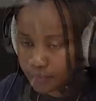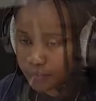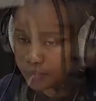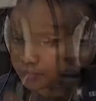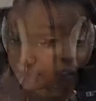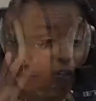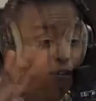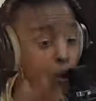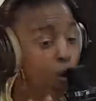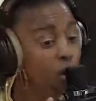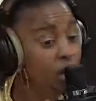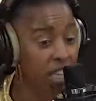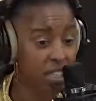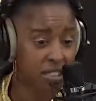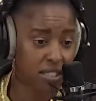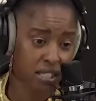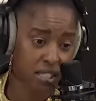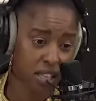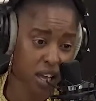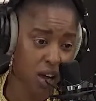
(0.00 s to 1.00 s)
You have 4
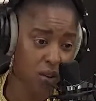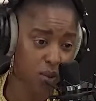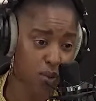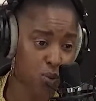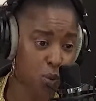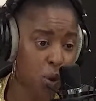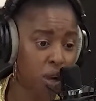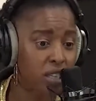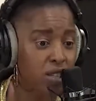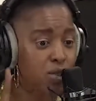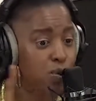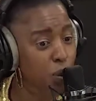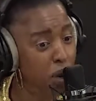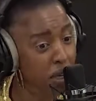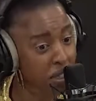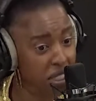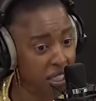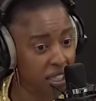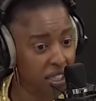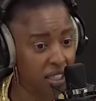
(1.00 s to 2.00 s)
kids in the house. One is
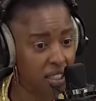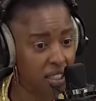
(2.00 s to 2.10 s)
1 year.